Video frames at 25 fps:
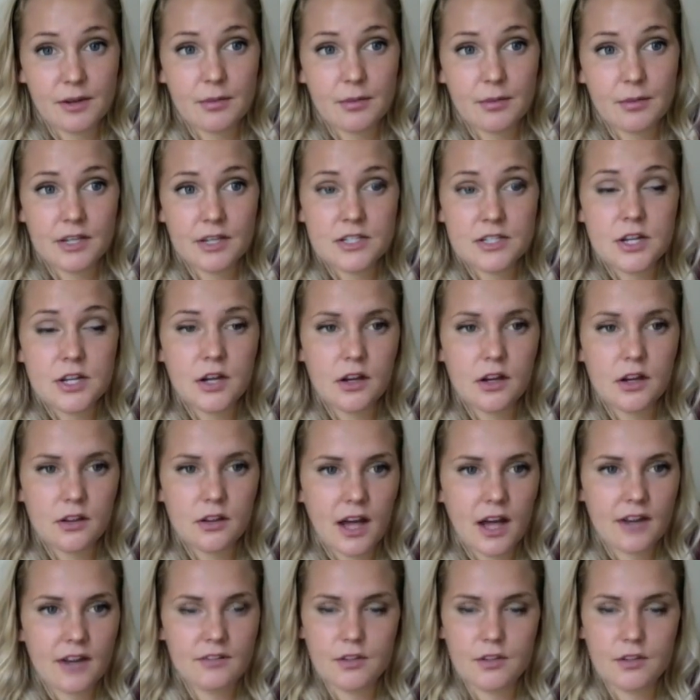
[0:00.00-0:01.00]
But I took a
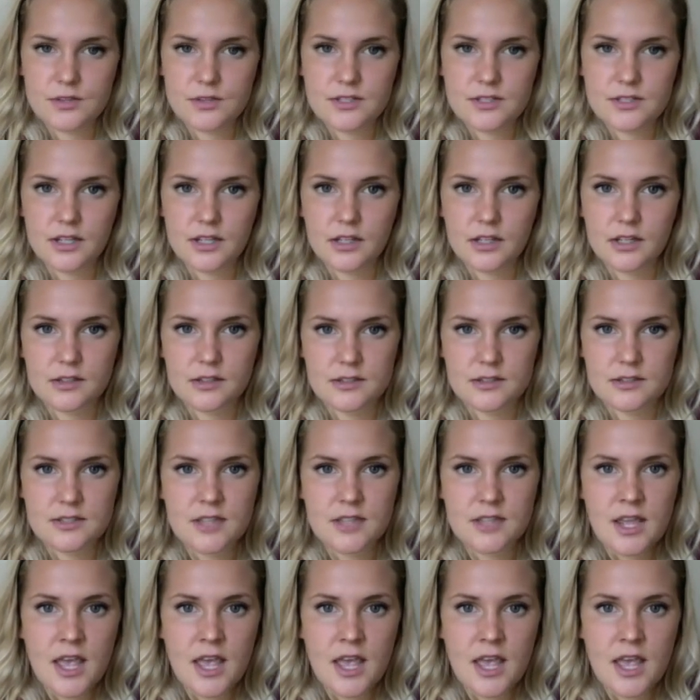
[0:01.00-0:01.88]
lot of those skills